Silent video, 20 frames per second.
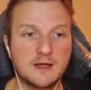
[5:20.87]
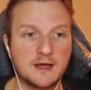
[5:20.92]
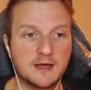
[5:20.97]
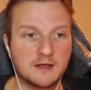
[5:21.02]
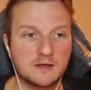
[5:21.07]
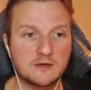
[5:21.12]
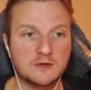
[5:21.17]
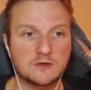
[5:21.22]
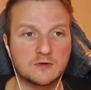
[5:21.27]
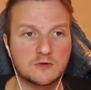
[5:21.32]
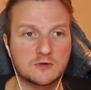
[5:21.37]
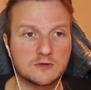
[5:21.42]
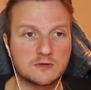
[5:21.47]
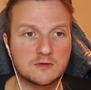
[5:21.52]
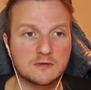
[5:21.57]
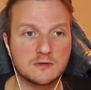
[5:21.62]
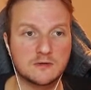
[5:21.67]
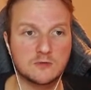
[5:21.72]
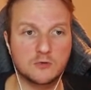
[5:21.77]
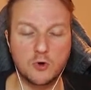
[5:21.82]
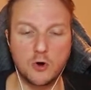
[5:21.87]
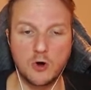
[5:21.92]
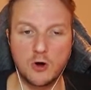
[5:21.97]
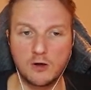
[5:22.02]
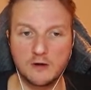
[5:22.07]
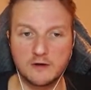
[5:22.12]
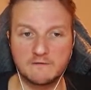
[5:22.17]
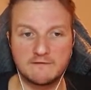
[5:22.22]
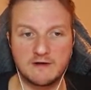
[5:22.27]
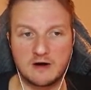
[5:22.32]
I
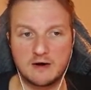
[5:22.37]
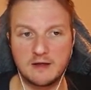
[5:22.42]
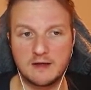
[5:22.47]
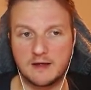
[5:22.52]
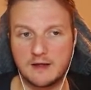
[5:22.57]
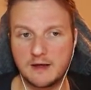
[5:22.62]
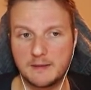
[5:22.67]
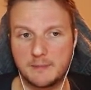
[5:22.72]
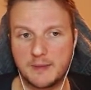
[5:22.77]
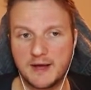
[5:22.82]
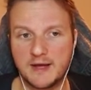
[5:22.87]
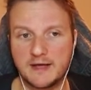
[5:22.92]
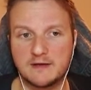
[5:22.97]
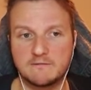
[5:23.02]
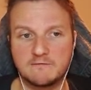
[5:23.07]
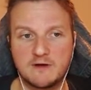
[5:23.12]
buy the